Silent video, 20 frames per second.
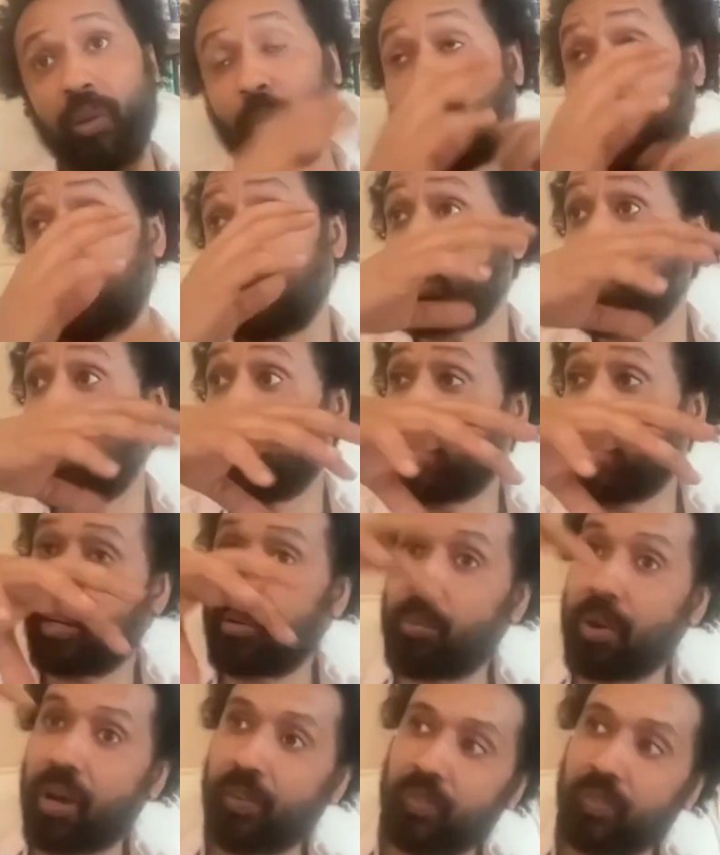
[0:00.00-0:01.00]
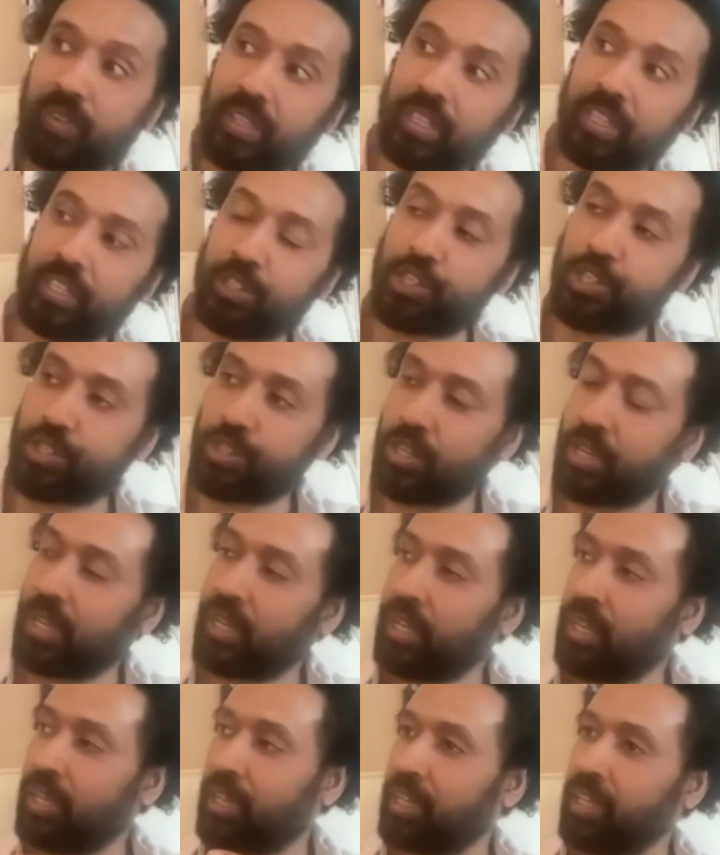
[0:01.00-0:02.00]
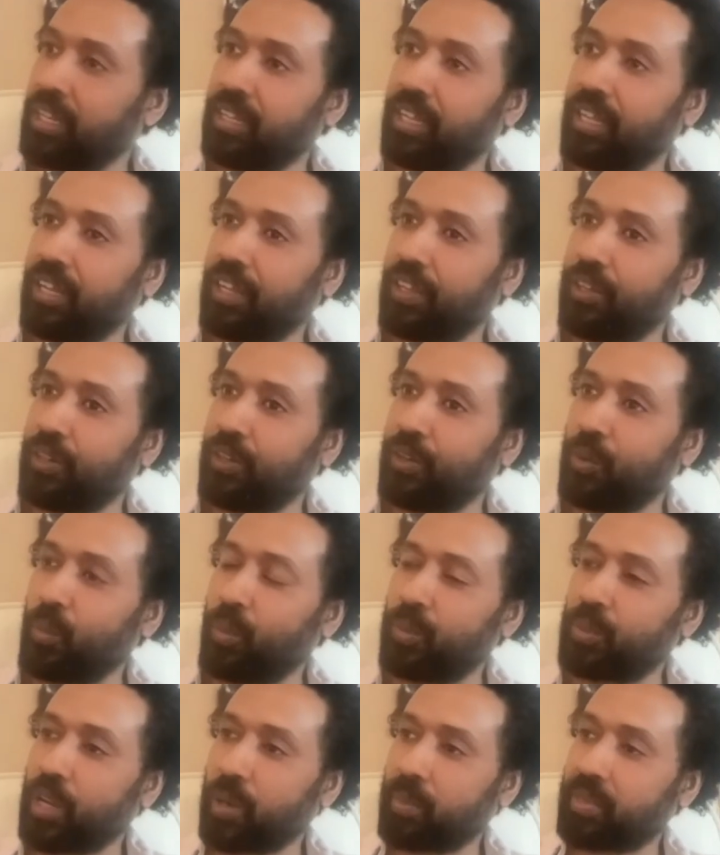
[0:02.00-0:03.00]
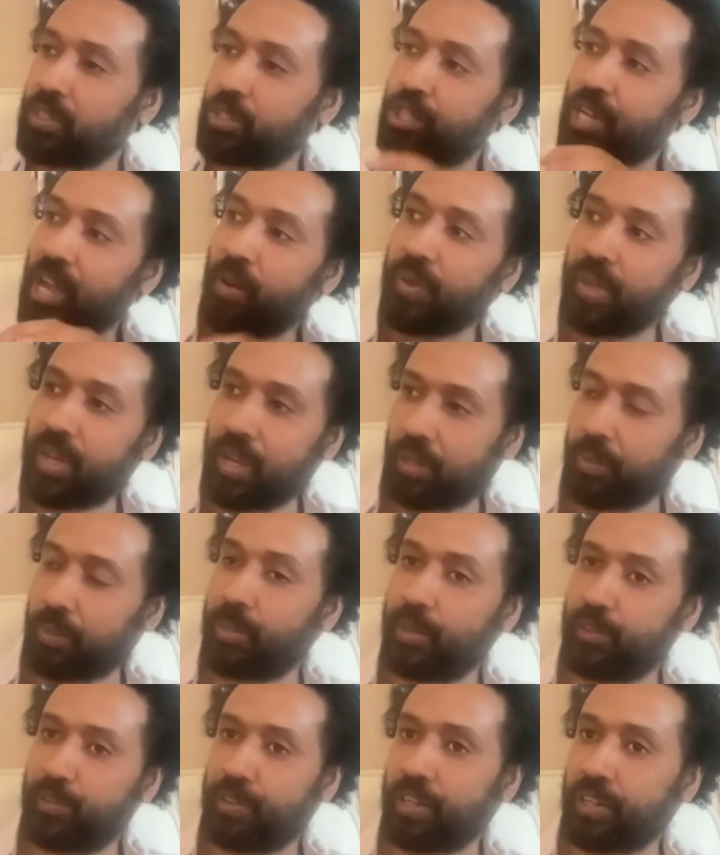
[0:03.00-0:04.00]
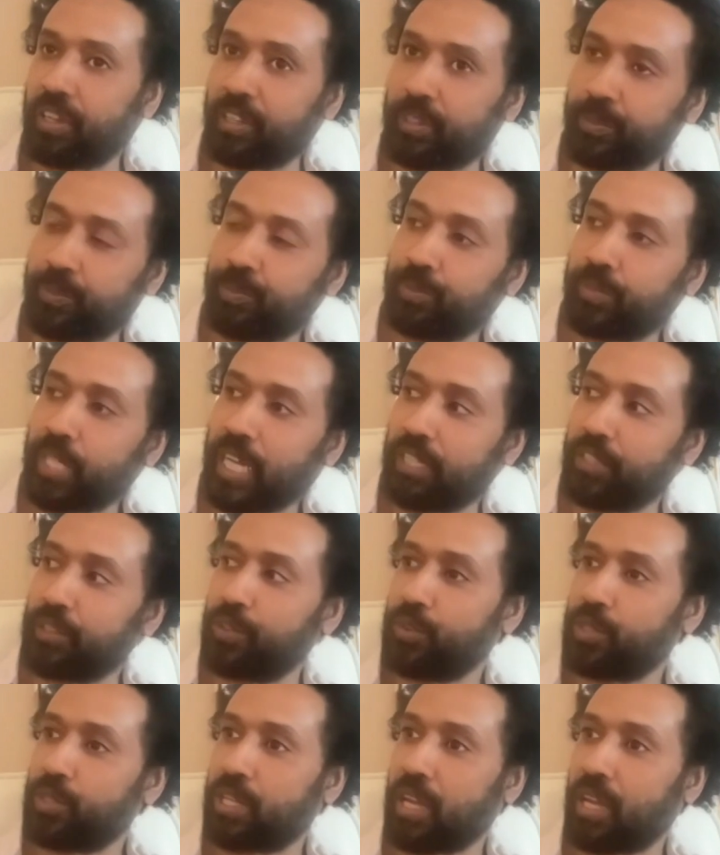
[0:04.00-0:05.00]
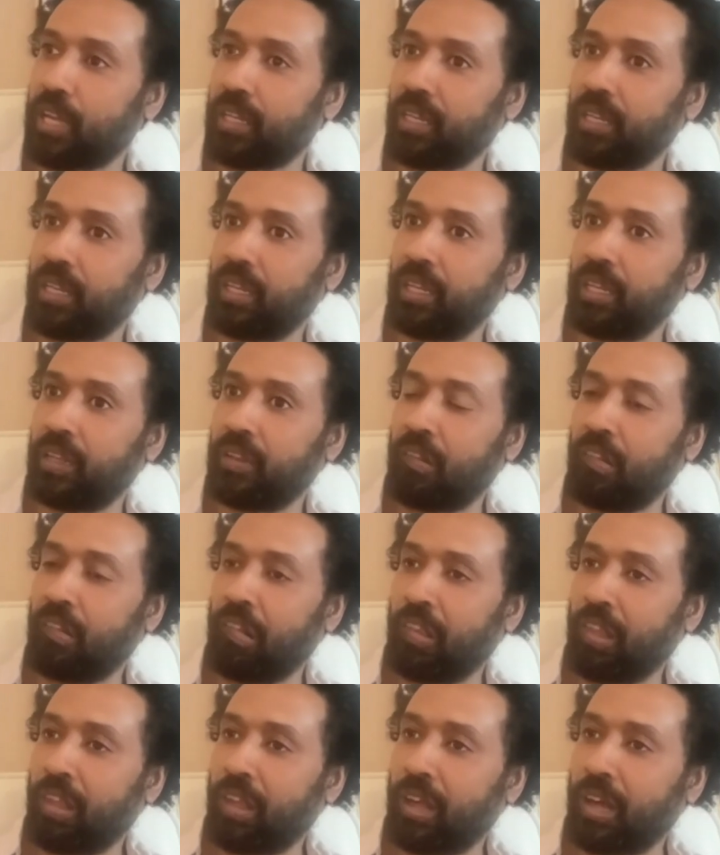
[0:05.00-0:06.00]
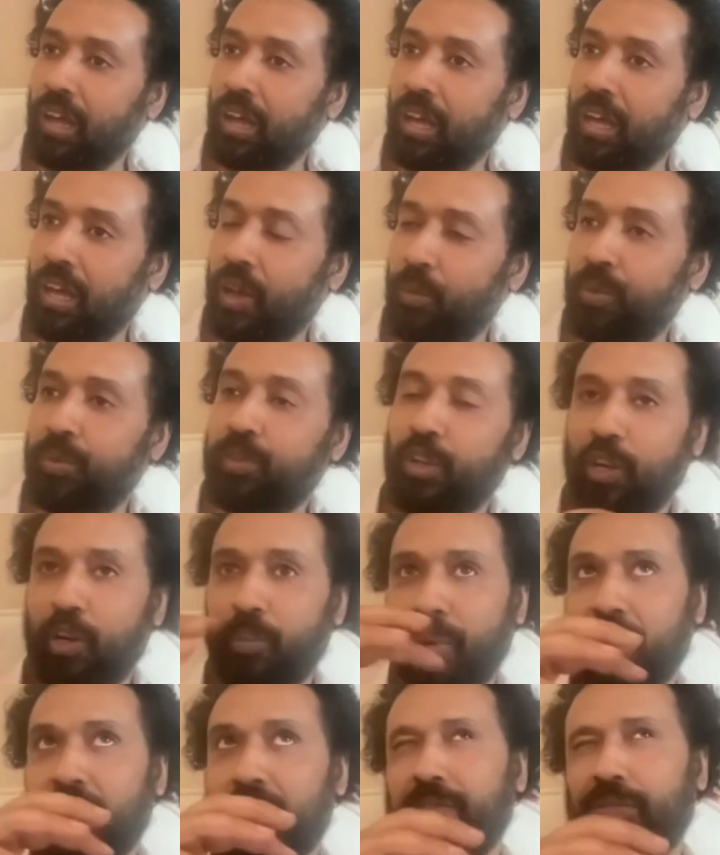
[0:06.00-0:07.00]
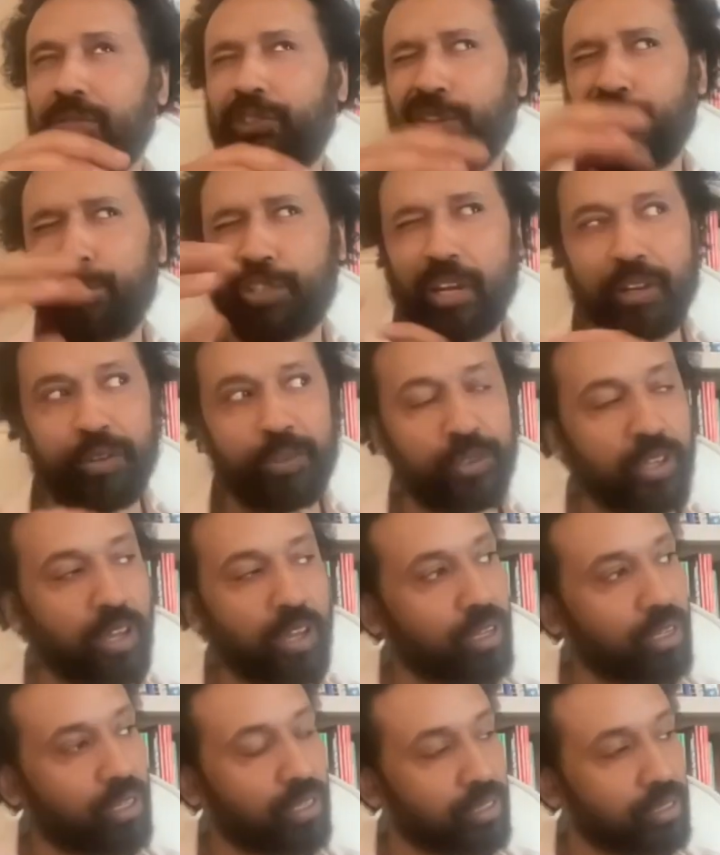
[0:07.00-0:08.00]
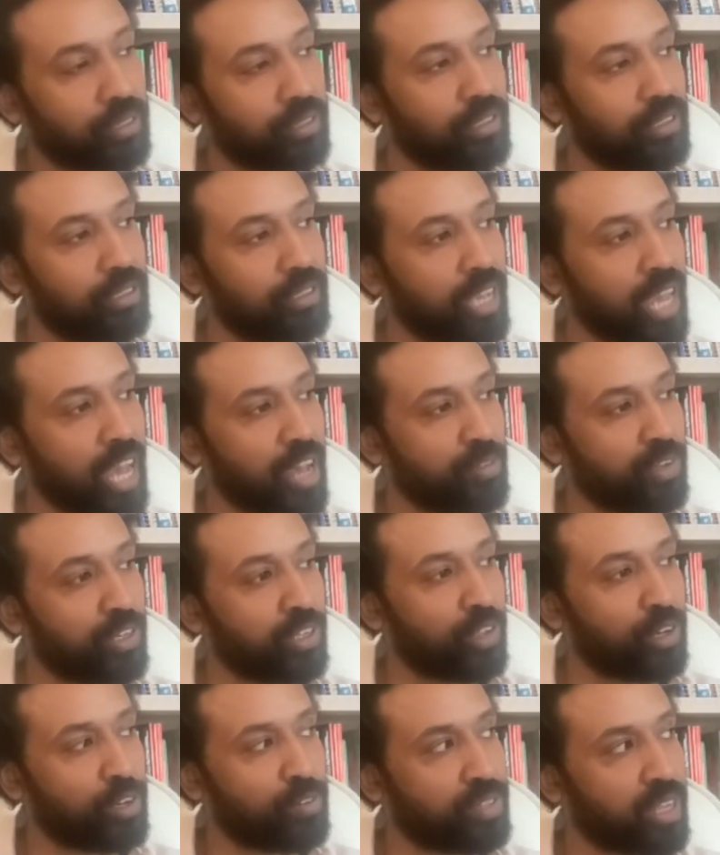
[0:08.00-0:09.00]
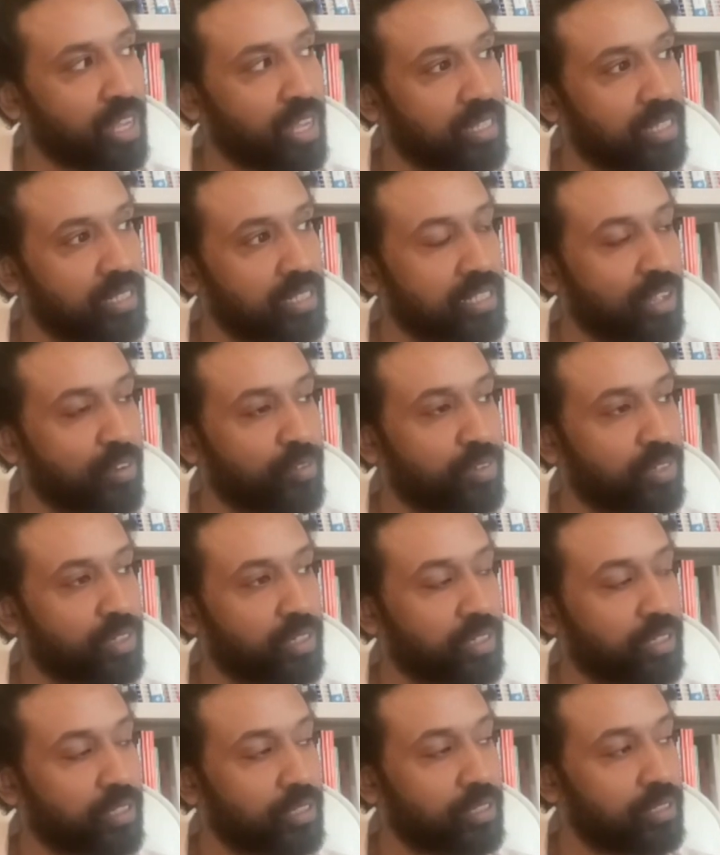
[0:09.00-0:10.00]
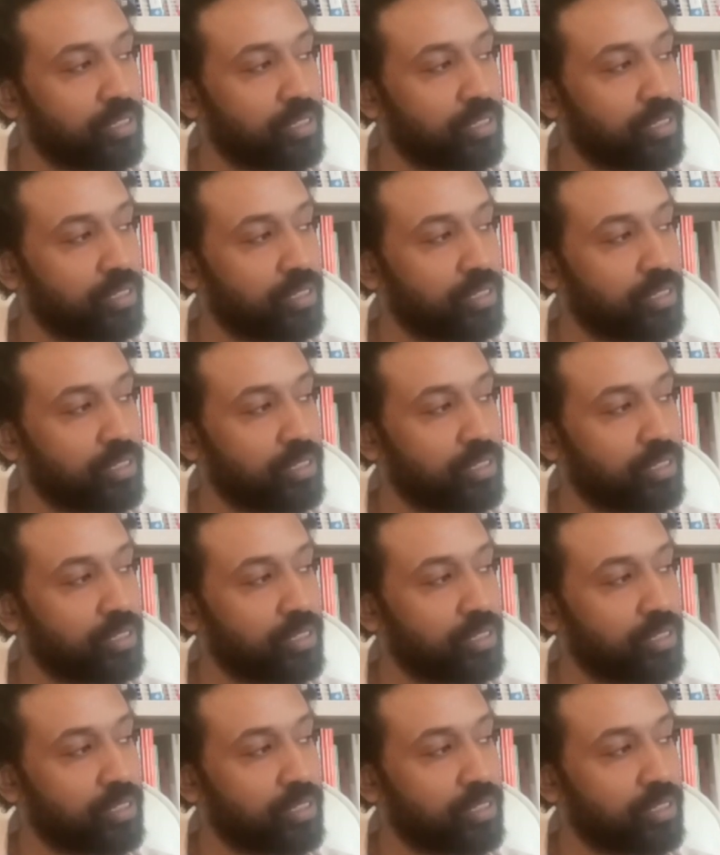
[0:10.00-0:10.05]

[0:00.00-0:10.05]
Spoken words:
We were talking about the you know, we were talking about the Shaoyang pivoting, and you said, and we were talking about Chao Chai Hutang having a lot of Tai Yin stuff in it.